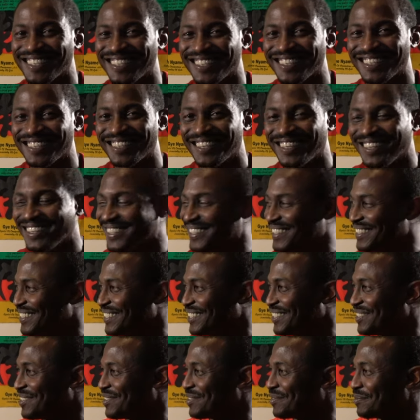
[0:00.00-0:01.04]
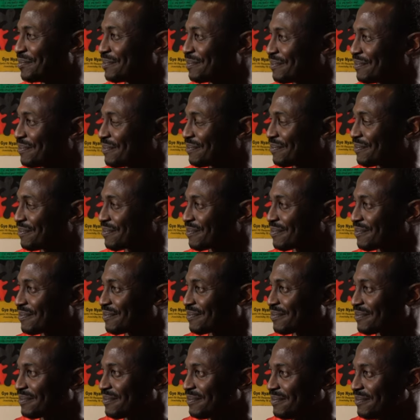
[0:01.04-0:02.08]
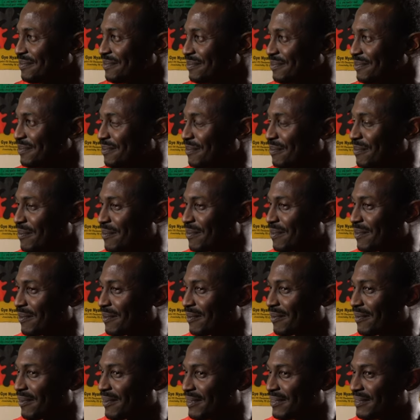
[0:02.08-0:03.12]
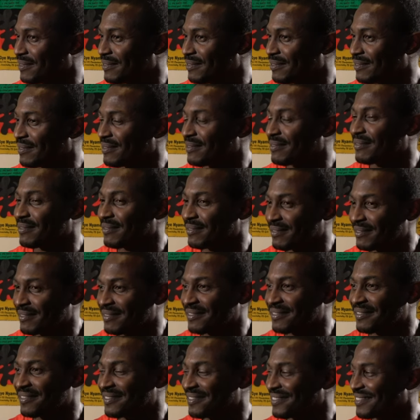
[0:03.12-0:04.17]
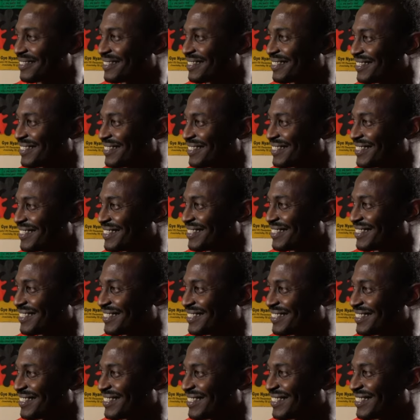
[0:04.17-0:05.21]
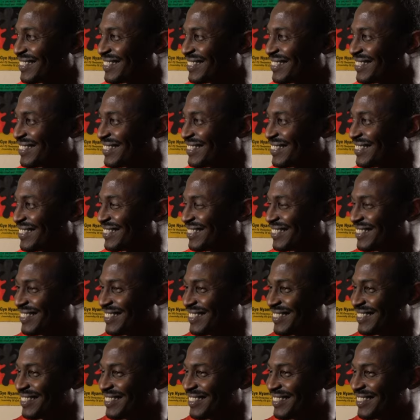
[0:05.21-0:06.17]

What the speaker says: The person shown says nothing.